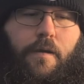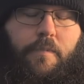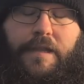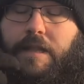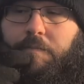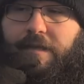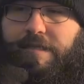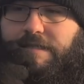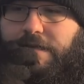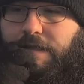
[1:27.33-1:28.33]
But that being
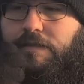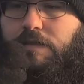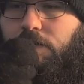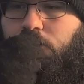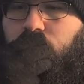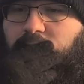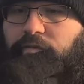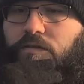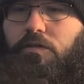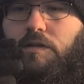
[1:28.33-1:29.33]
said,
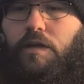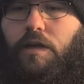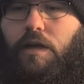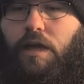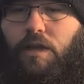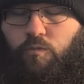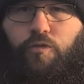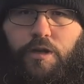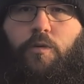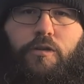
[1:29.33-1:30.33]
I
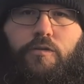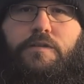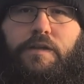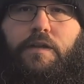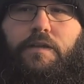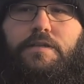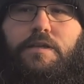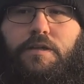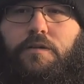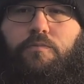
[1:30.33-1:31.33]
really want to start this
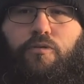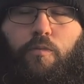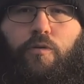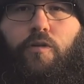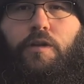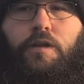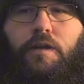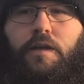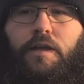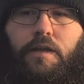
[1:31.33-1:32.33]
year properly,
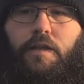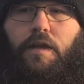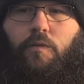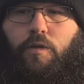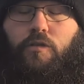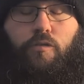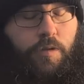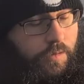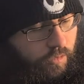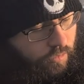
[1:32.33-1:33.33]
and I want to be able